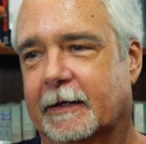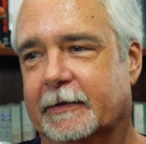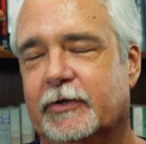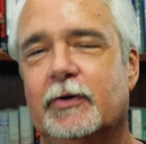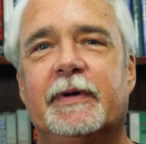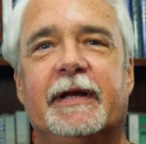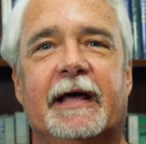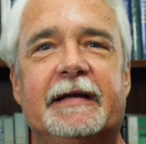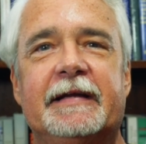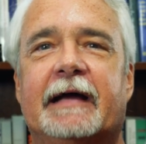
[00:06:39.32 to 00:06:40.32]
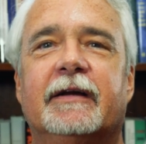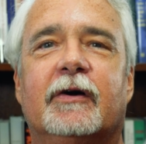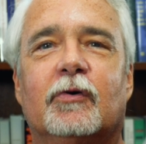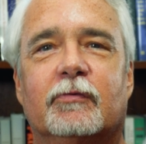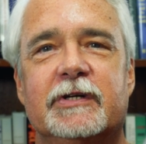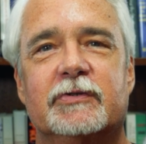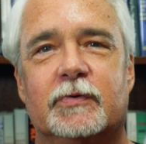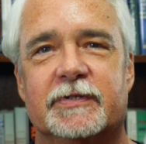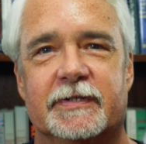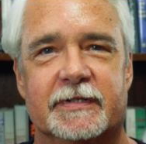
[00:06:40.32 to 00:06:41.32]
human and technical
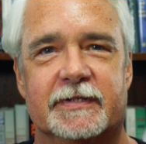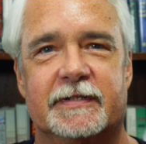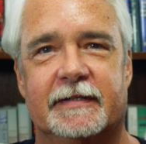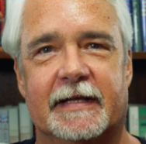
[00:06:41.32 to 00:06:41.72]
resources